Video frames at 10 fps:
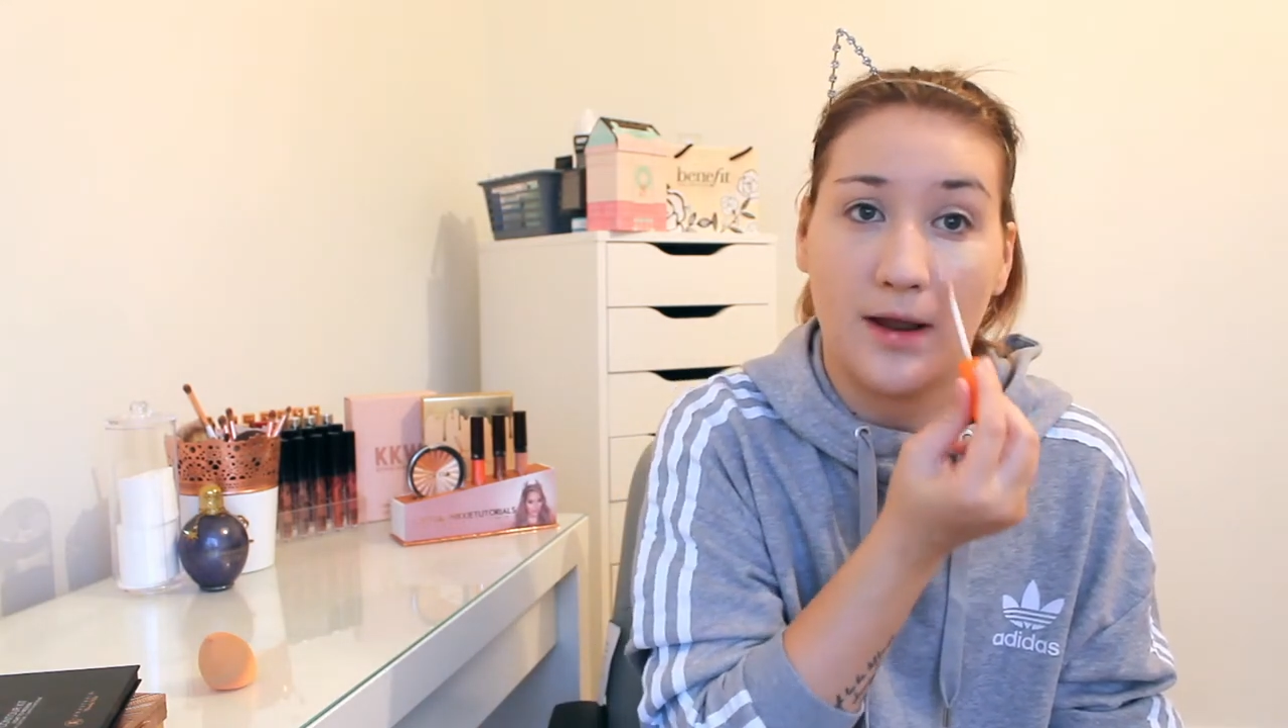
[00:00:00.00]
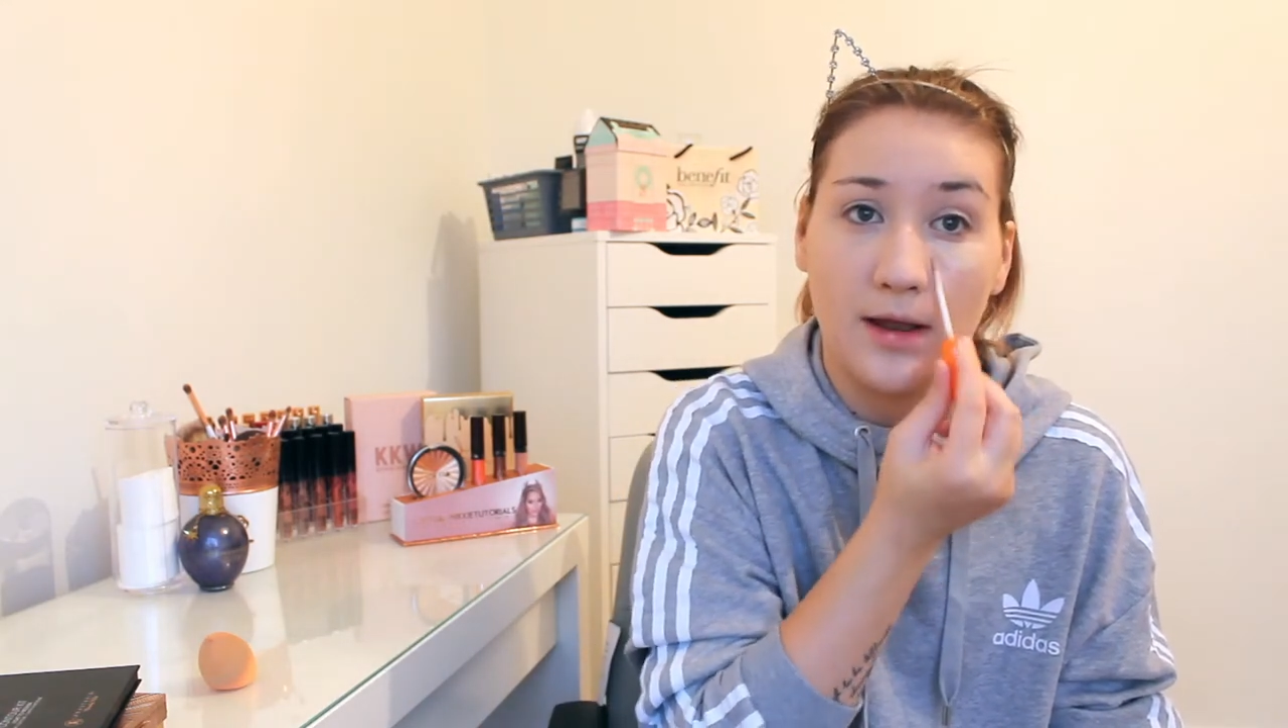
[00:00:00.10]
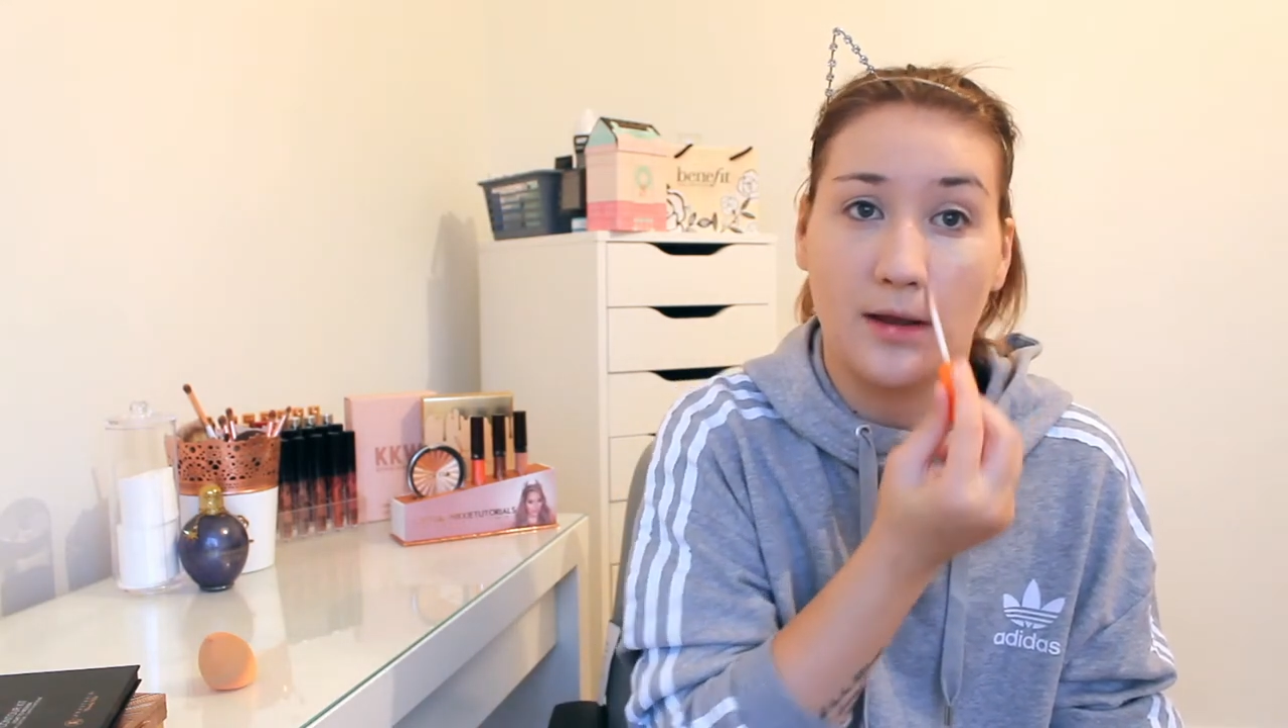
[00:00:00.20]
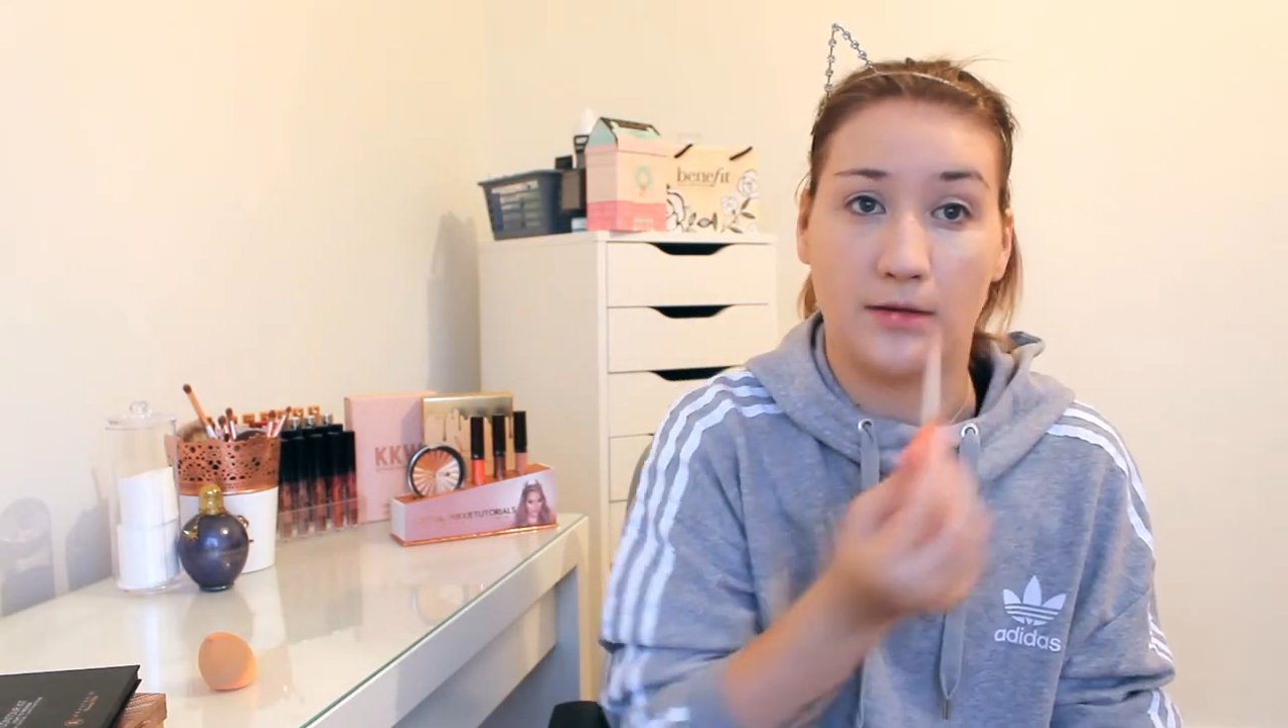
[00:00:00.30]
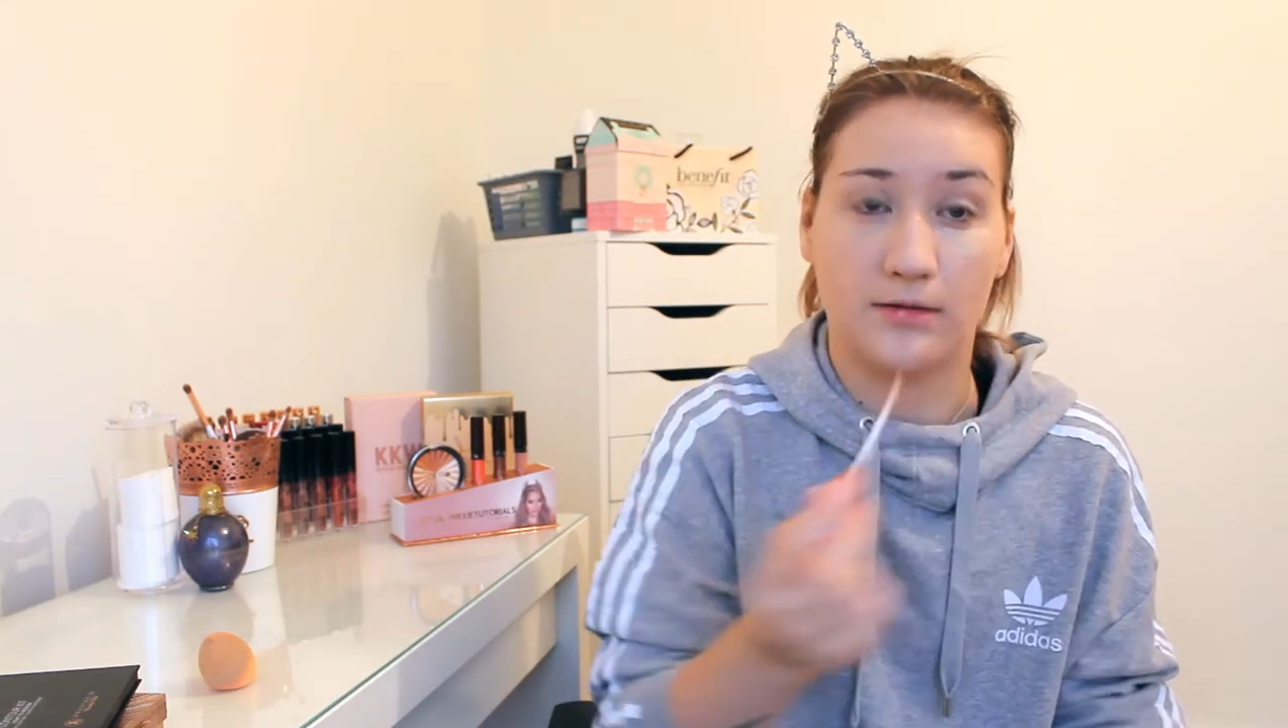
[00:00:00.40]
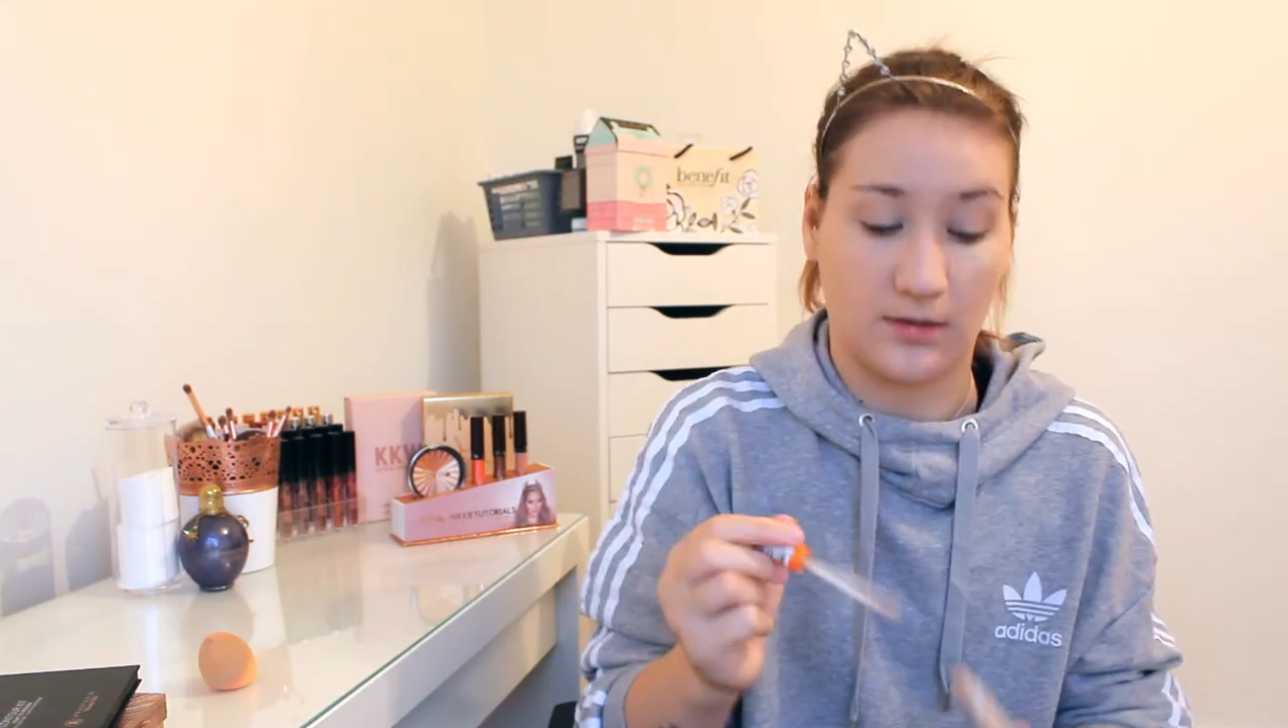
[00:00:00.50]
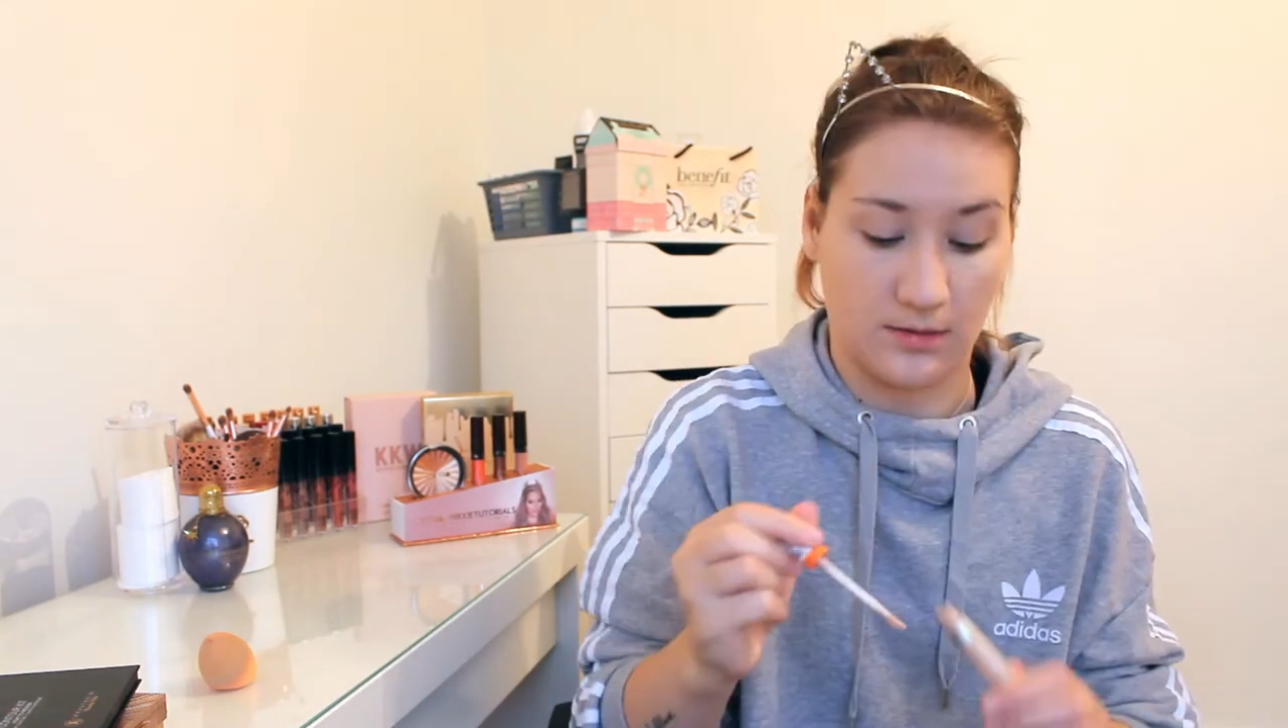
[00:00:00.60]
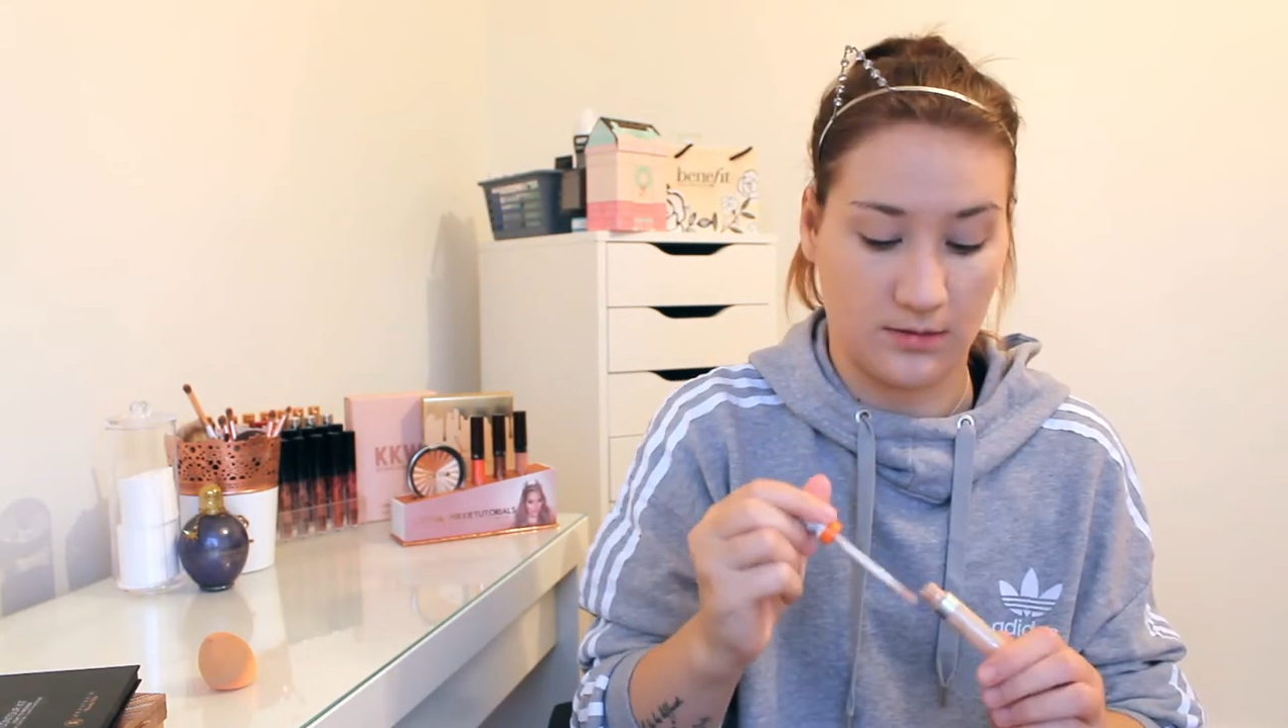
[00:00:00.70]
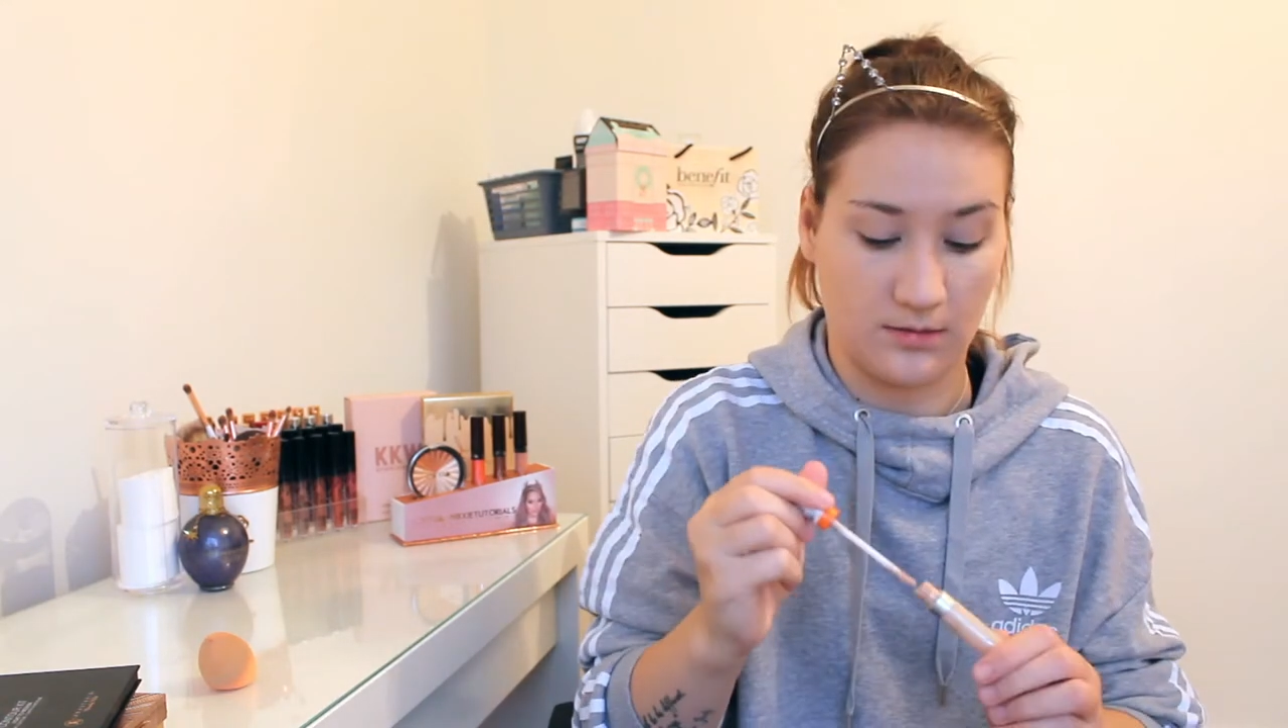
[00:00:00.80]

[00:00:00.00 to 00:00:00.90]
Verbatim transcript: eyes.